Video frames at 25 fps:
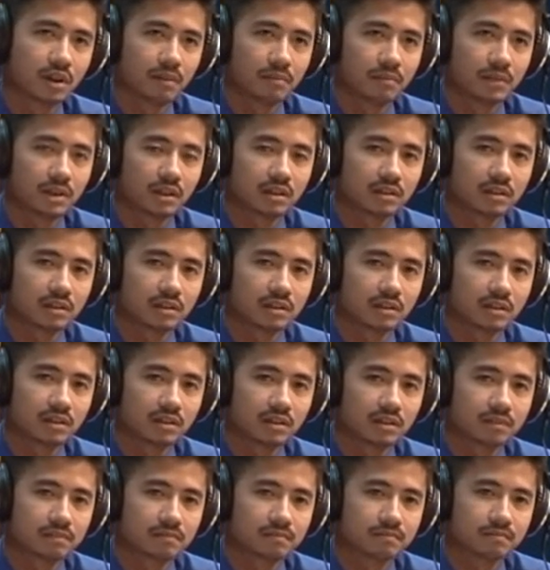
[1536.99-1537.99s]
I mean
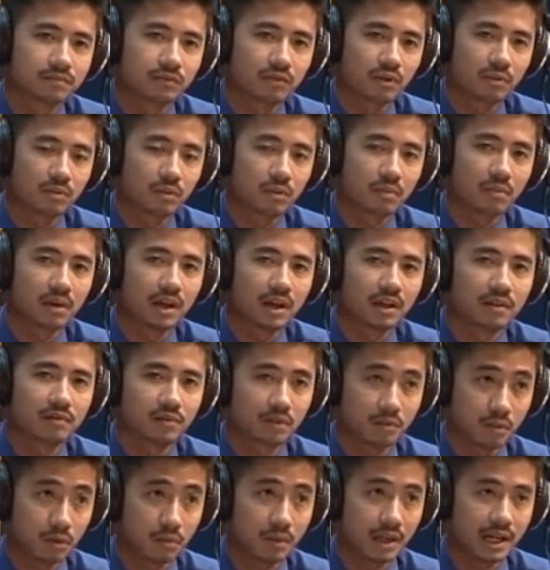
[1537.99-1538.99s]
for
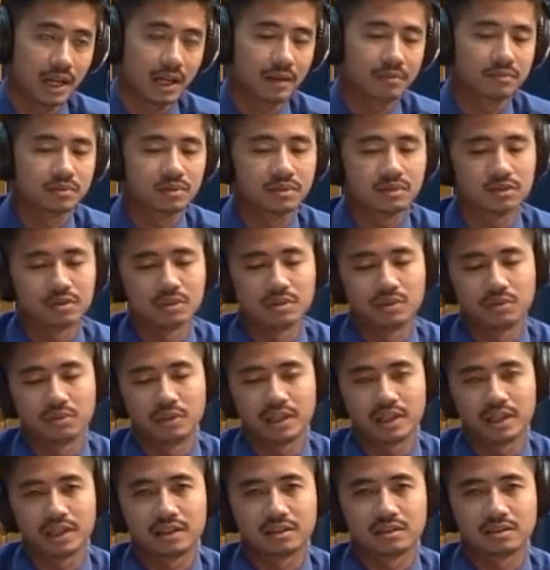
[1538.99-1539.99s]
mobile apps,
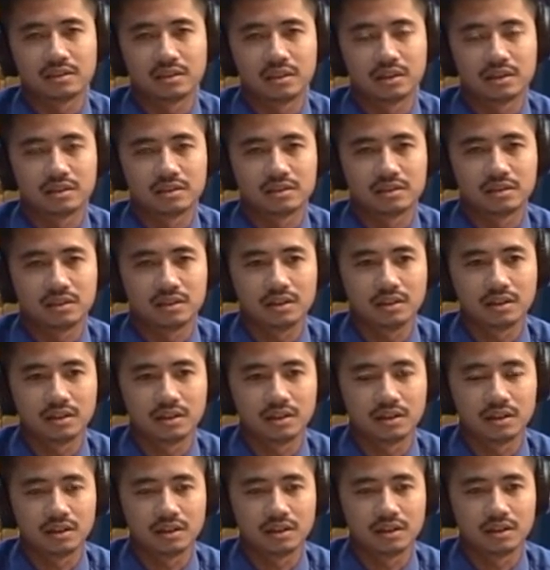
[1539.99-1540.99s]
we can see
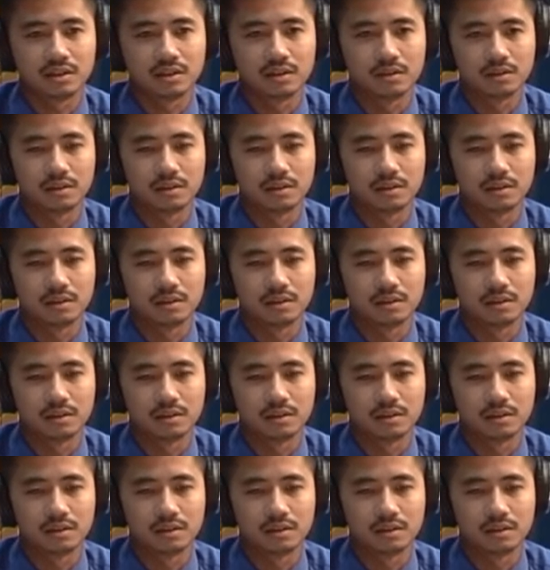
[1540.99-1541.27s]
a